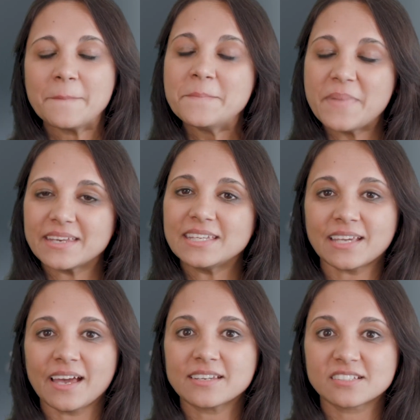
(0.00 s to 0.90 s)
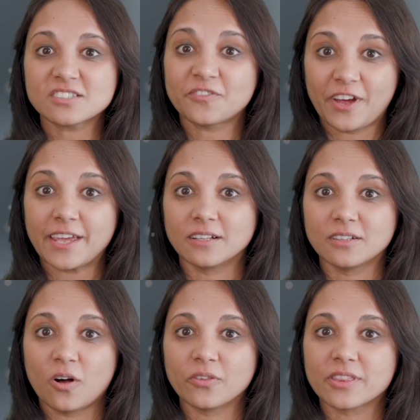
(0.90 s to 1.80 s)
Many candidates
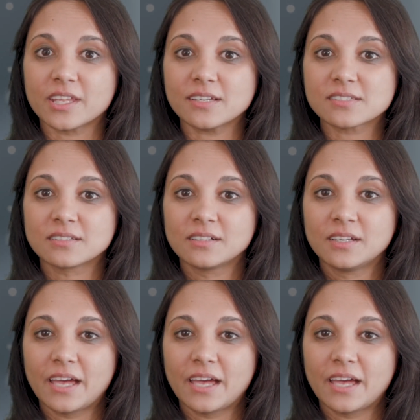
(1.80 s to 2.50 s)
fail on this.